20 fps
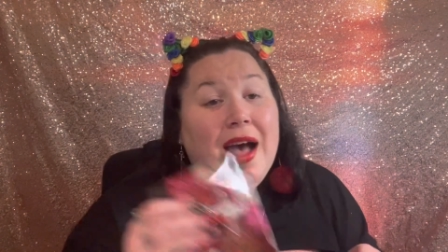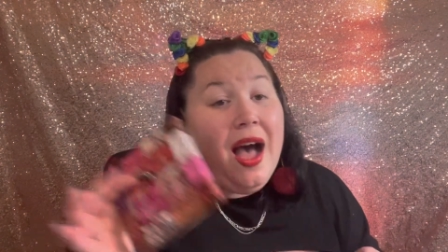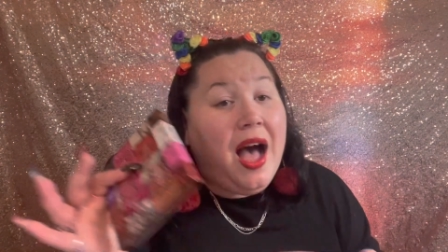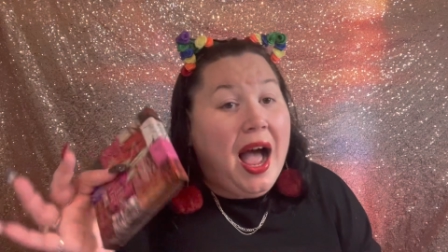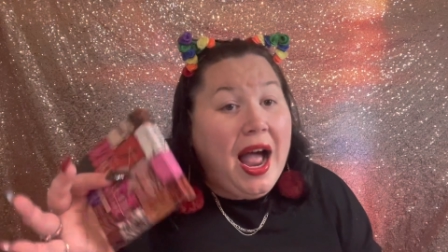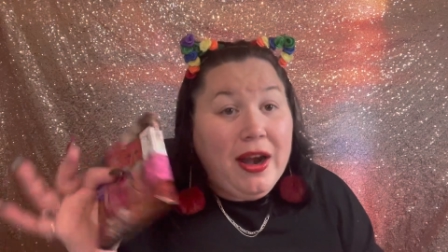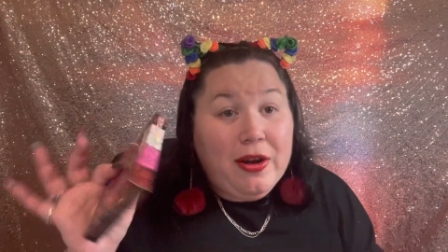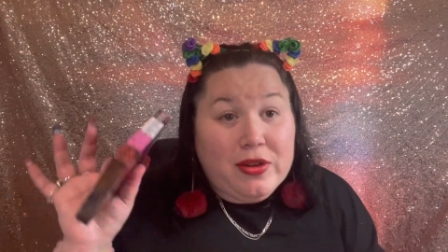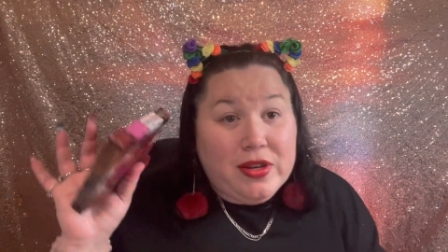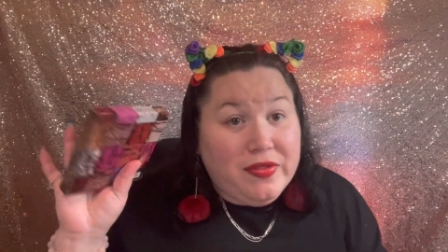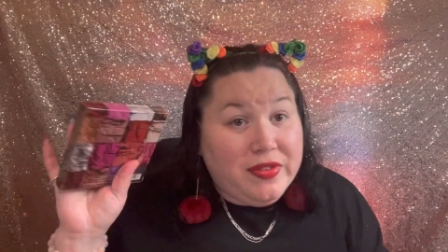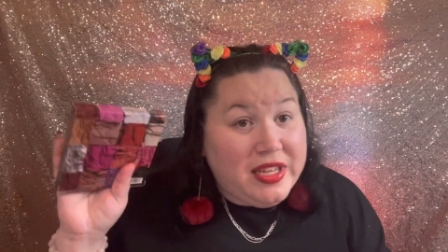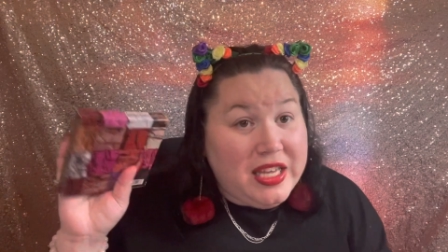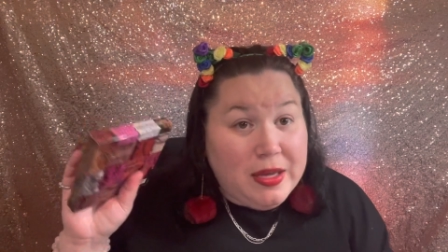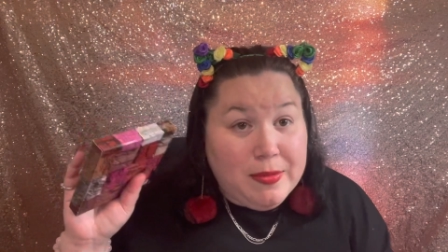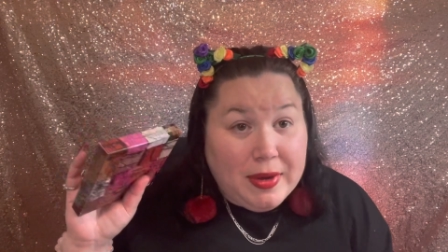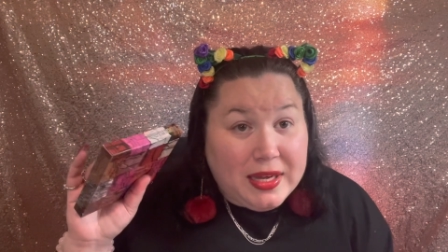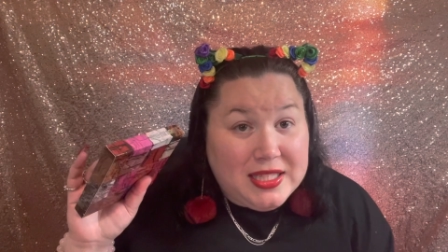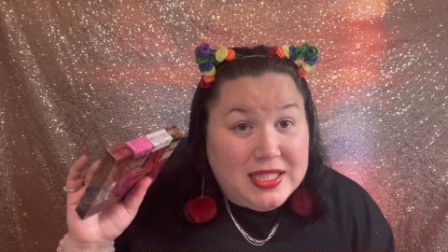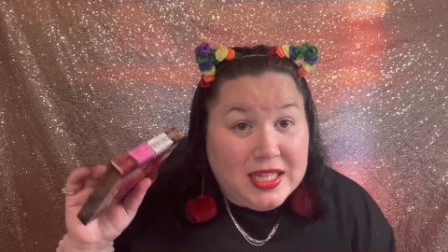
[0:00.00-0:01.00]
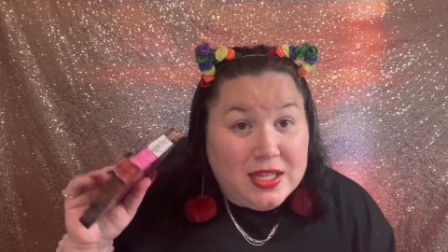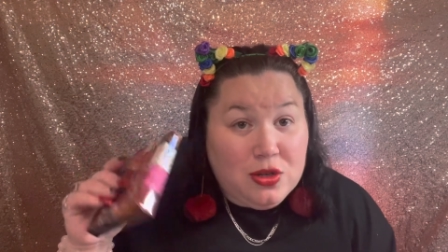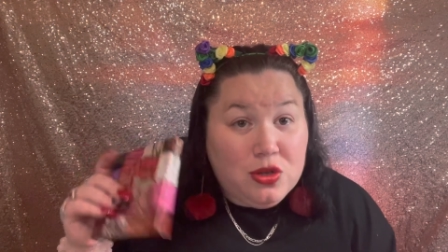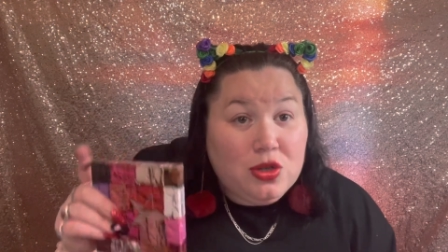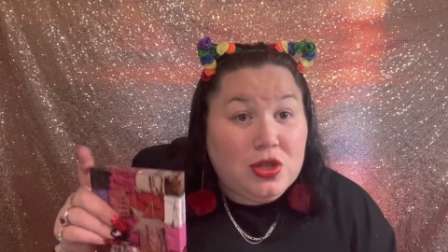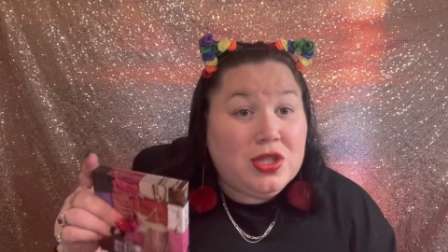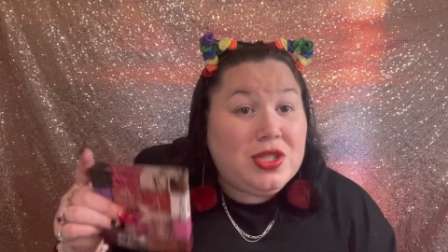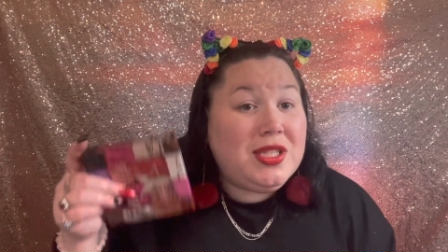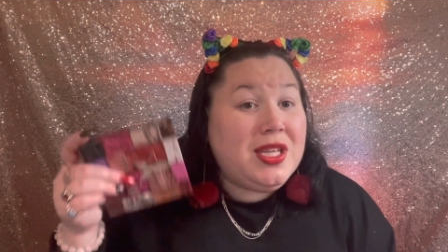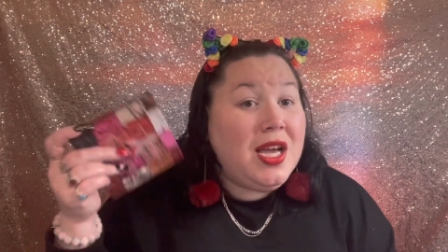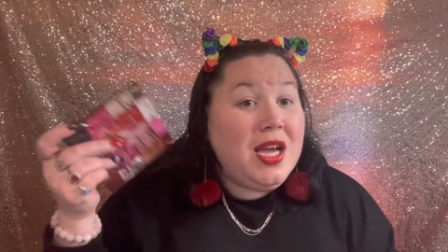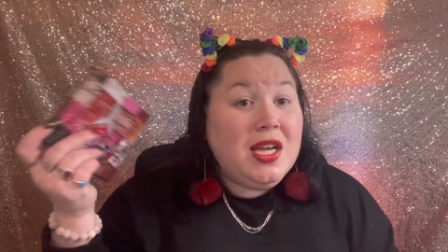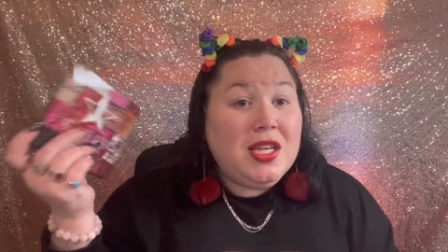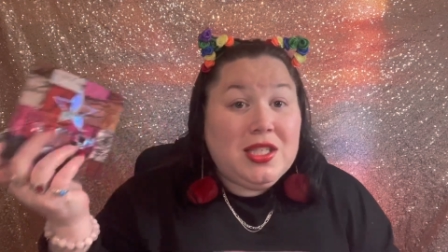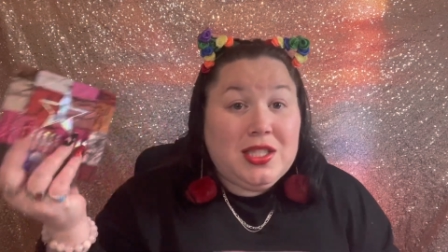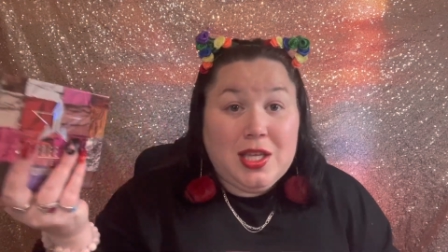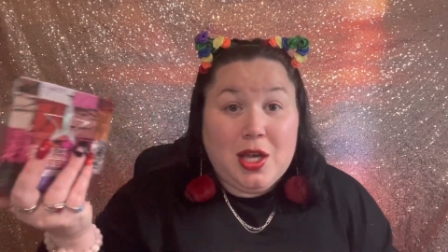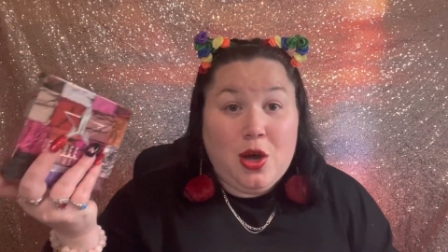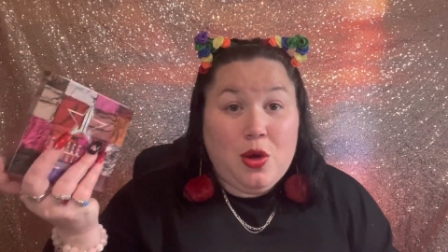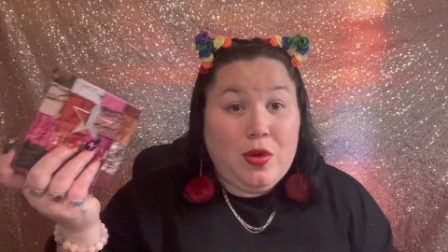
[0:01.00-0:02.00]
I don't even keep my singles,
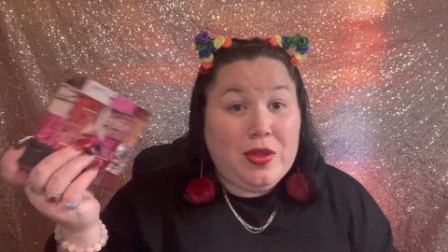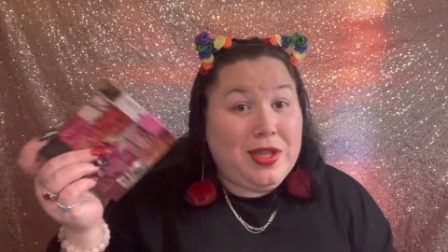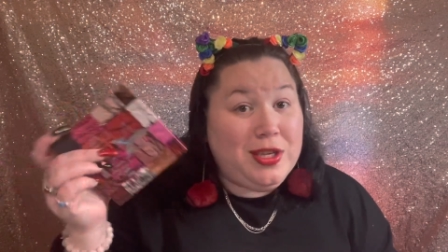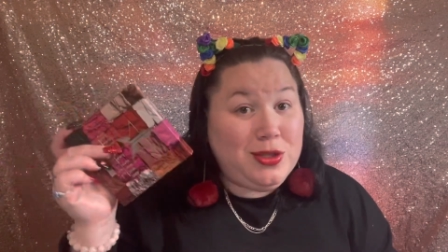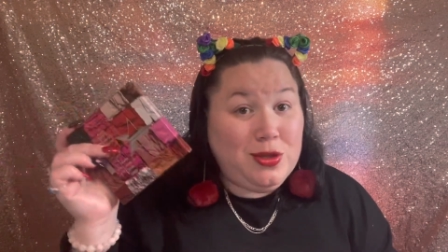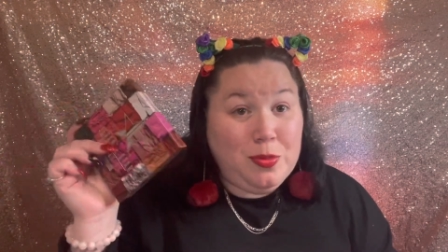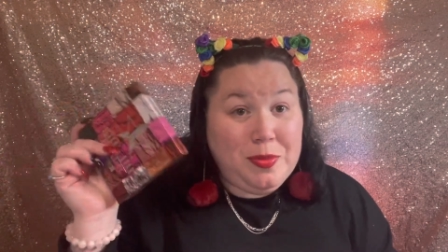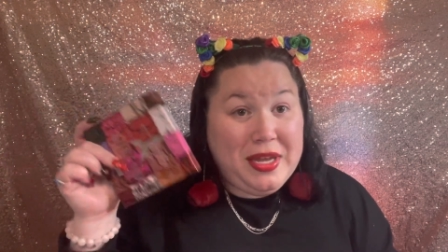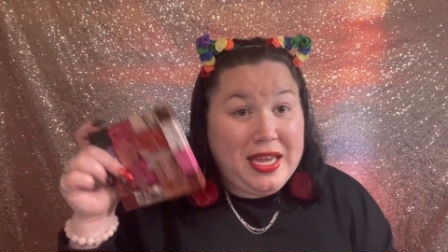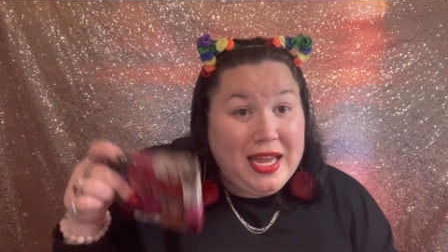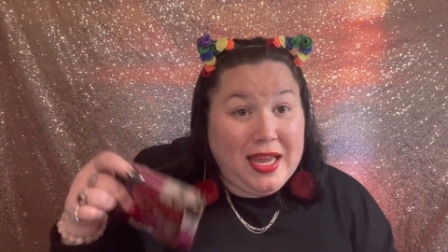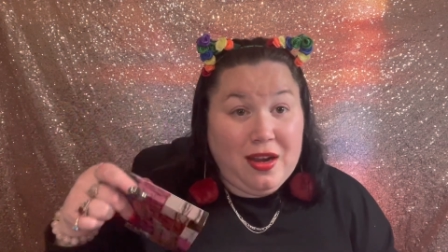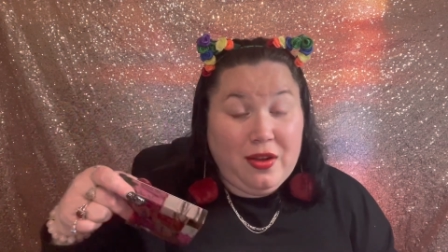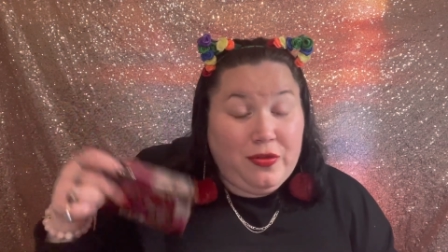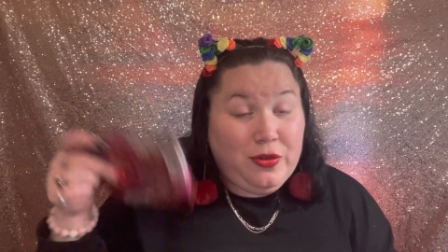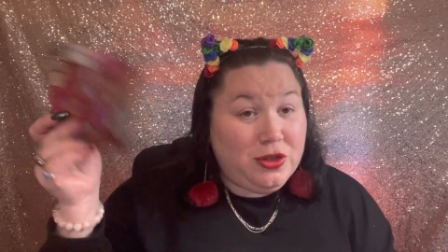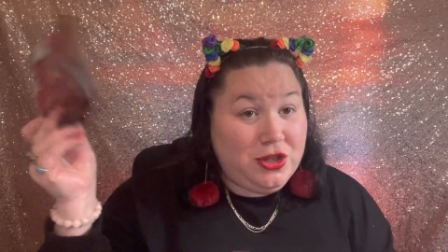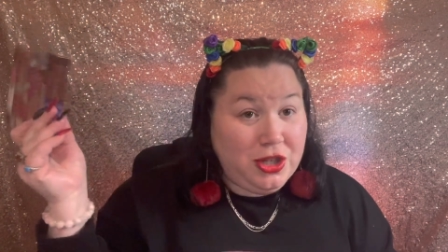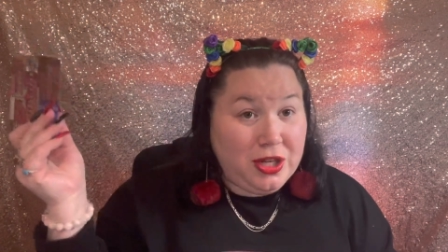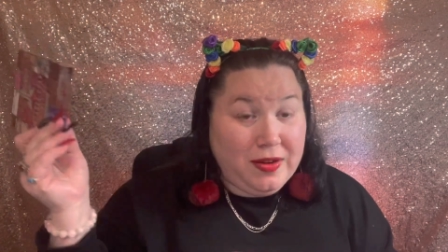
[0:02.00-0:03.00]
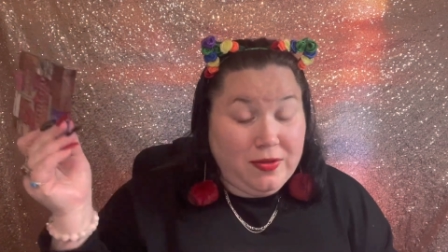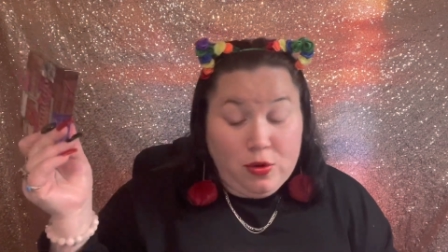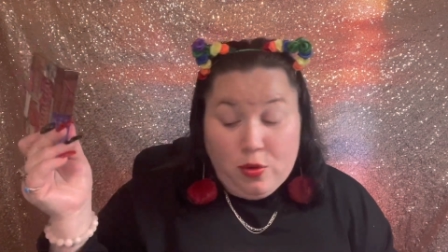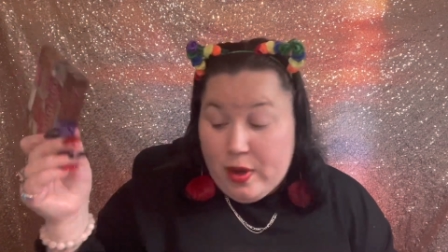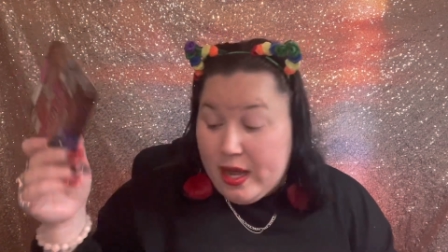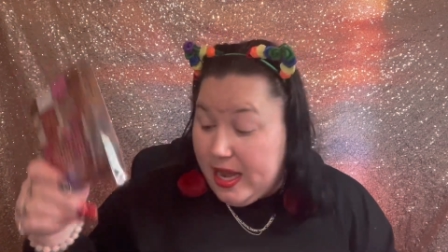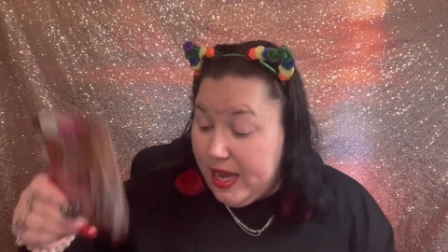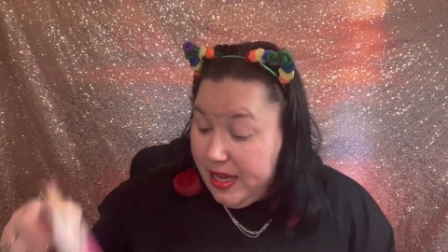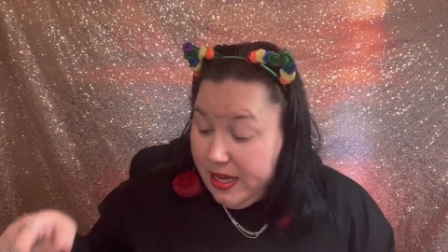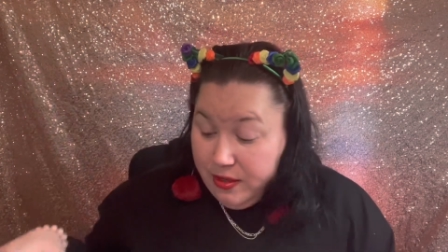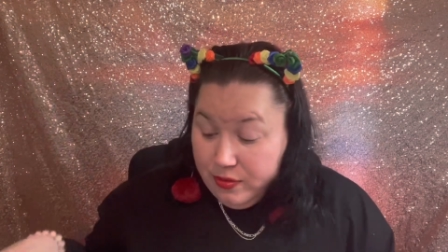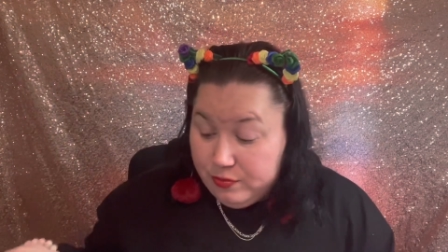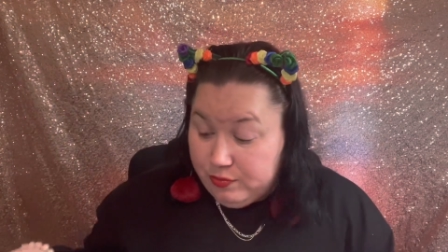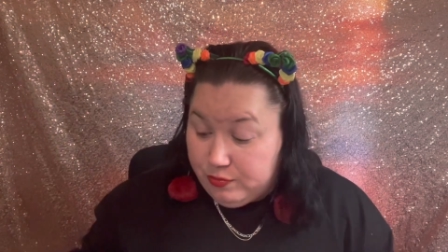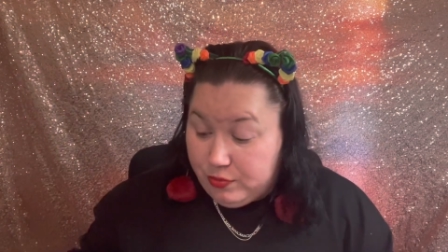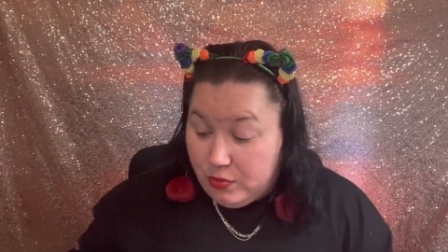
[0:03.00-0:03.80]
so this will be in a future giveaway,